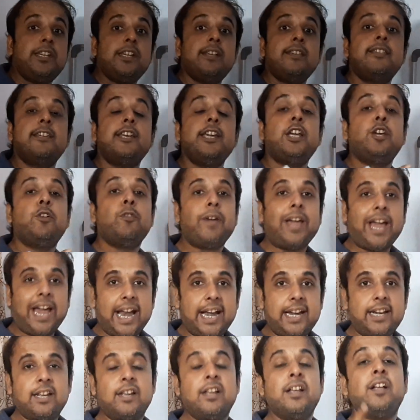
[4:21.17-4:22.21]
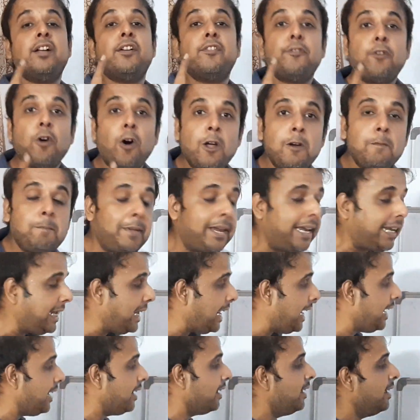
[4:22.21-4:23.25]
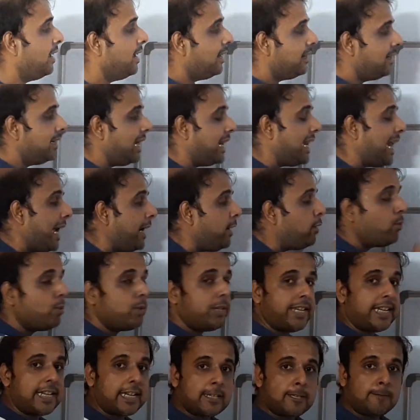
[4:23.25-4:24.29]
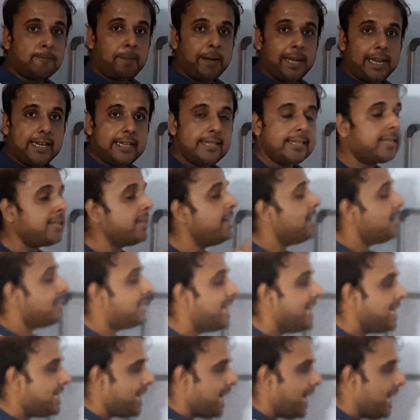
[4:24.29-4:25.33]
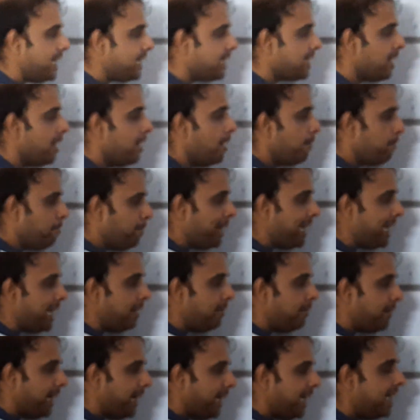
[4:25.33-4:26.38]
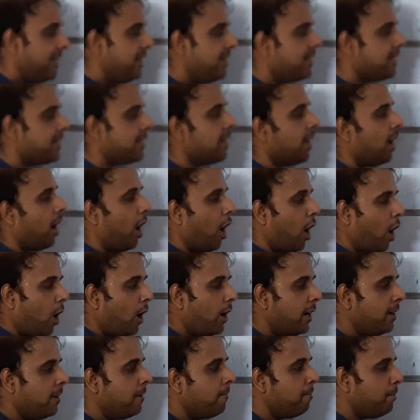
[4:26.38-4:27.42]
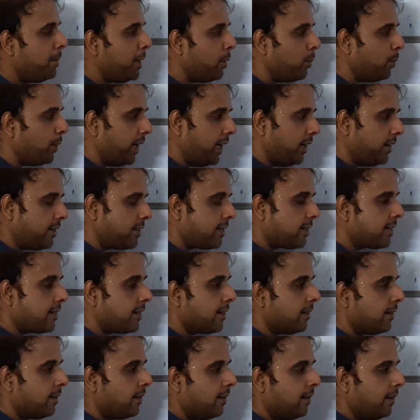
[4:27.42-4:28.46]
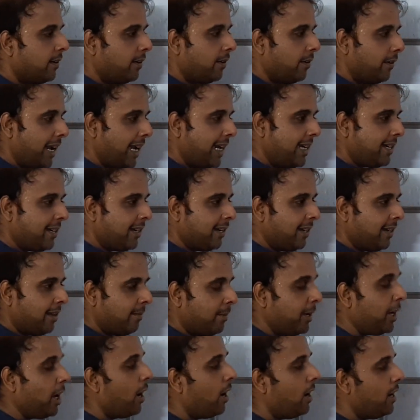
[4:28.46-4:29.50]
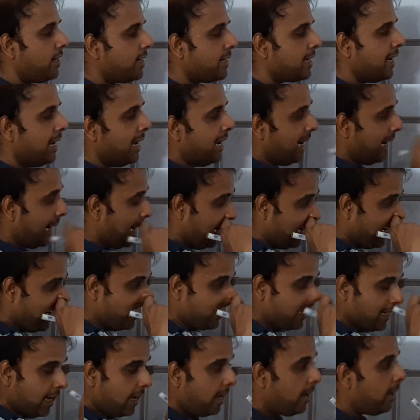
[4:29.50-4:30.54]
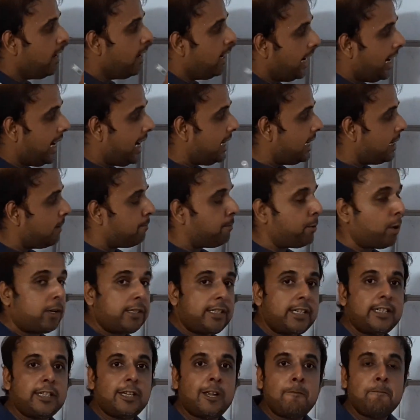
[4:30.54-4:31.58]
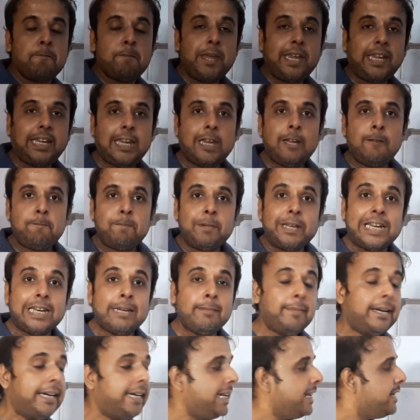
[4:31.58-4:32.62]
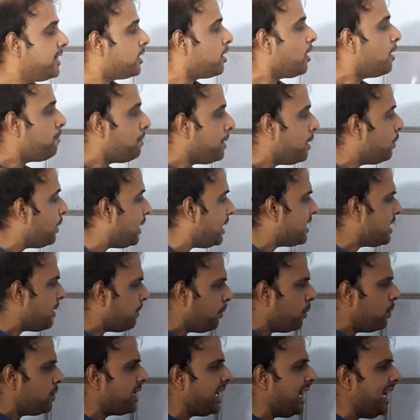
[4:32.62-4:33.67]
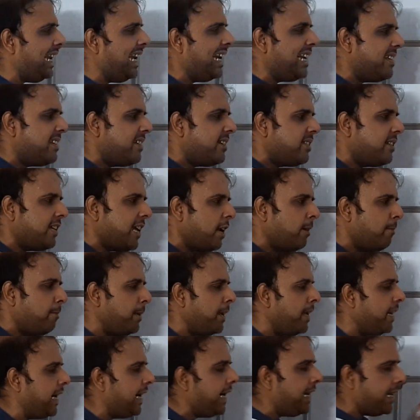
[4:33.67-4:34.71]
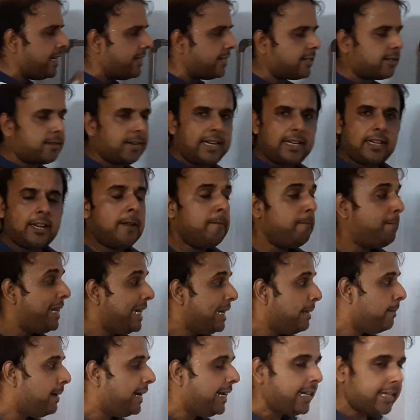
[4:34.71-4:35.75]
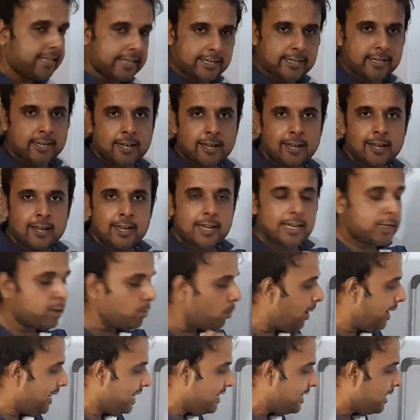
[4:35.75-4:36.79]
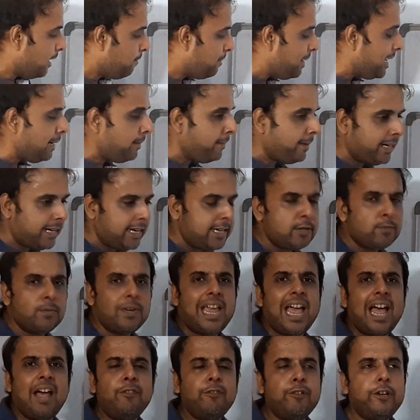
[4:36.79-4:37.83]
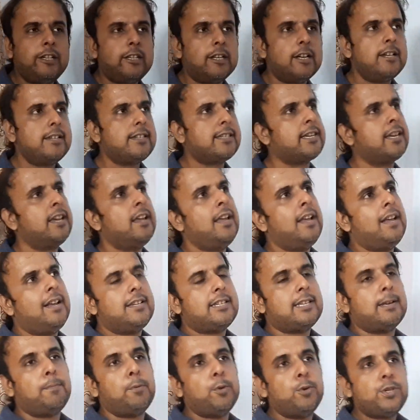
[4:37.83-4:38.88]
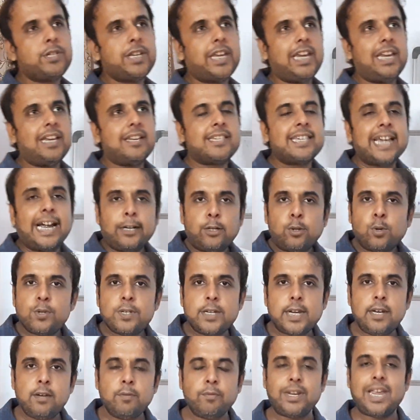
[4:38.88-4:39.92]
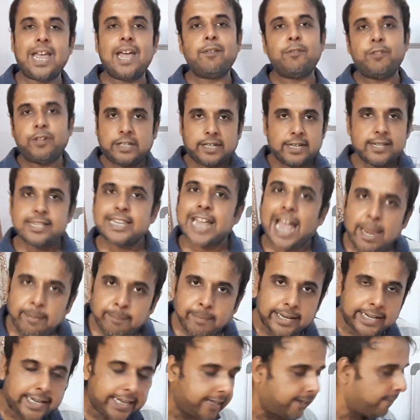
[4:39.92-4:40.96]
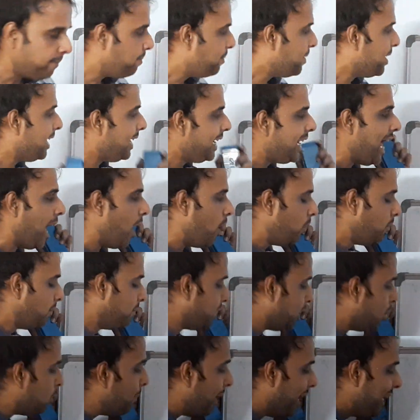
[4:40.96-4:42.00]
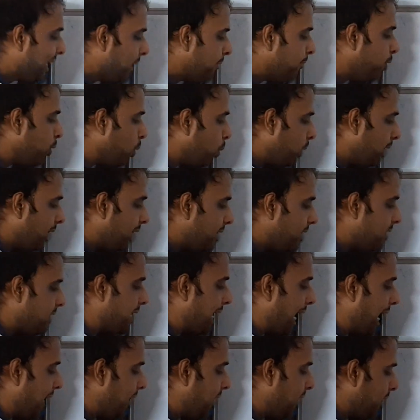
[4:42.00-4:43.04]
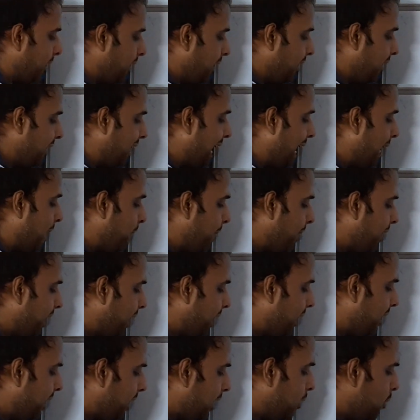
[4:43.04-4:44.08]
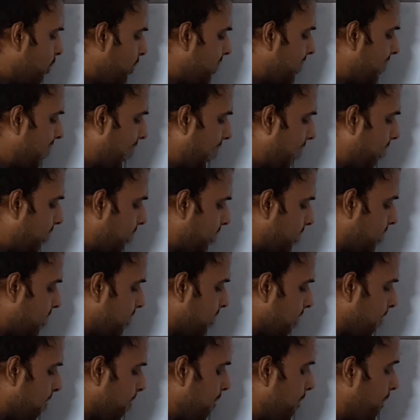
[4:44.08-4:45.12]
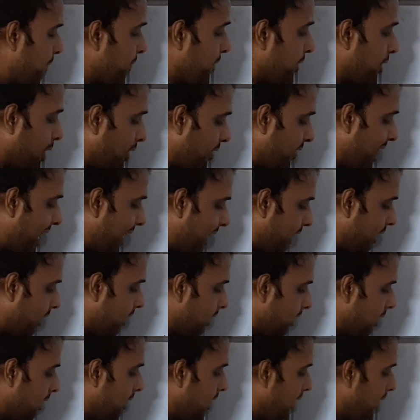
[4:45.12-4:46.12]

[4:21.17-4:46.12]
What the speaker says: is required for making the nitrogenous base such as pyrimidines or purines, right? Because it is in the process of making pyrimidines or purines. Suppose let us just take pyridines, right? Pyrimidines. So what is the pyrimidines? We have with us, suppose cytosine, we have with us thymidine. Now you might have noticed that thymidine looks like this, or rather